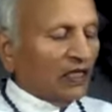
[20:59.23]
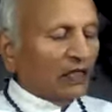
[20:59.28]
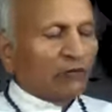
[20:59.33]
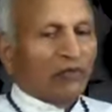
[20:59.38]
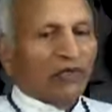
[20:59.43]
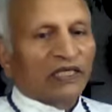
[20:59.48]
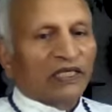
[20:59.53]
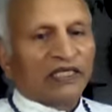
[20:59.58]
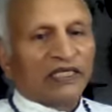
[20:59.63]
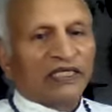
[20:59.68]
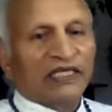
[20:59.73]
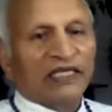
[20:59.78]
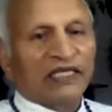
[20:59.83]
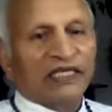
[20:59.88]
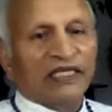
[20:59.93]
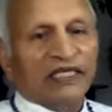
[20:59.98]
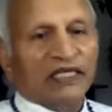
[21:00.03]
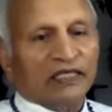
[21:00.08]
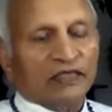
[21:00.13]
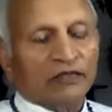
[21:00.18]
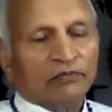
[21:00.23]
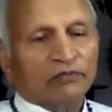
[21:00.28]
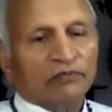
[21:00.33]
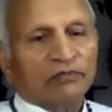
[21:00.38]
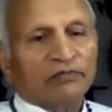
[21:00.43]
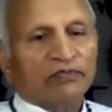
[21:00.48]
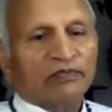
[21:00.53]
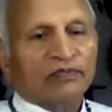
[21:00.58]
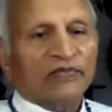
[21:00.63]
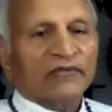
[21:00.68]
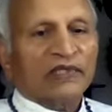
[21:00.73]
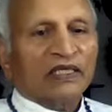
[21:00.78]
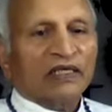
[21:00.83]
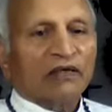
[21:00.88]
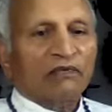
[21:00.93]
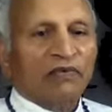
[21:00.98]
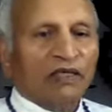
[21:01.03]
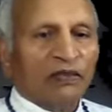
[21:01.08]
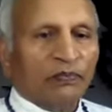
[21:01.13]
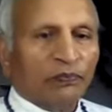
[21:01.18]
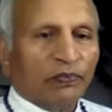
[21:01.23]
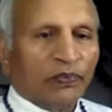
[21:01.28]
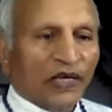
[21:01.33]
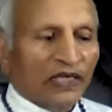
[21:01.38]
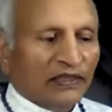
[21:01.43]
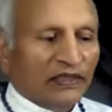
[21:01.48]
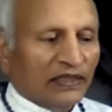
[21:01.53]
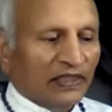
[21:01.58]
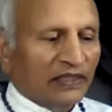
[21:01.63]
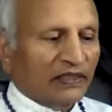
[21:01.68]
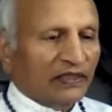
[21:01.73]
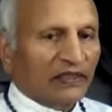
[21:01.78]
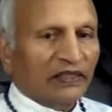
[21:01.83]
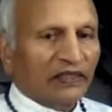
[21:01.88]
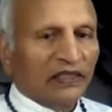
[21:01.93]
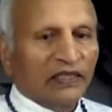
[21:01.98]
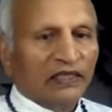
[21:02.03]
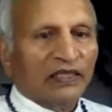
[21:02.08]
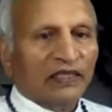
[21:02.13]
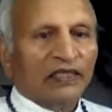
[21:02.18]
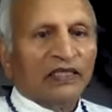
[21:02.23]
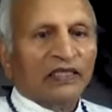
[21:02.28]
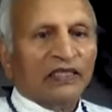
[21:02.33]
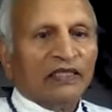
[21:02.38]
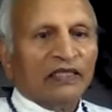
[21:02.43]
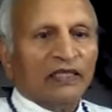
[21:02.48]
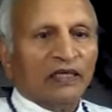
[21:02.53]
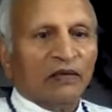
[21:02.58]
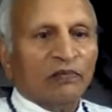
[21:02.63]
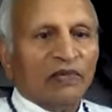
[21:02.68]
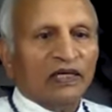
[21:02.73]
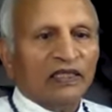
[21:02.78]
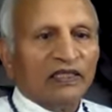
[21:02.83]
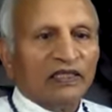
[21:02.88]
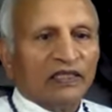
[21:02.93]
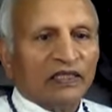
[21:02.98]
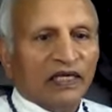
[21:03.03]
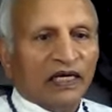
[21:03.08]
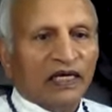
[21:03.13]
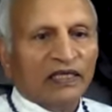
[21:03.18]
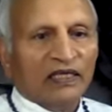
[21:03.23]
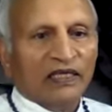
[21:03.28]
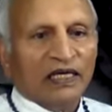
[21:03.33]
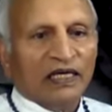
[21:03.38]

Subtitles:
But here, we'll practice the mantra,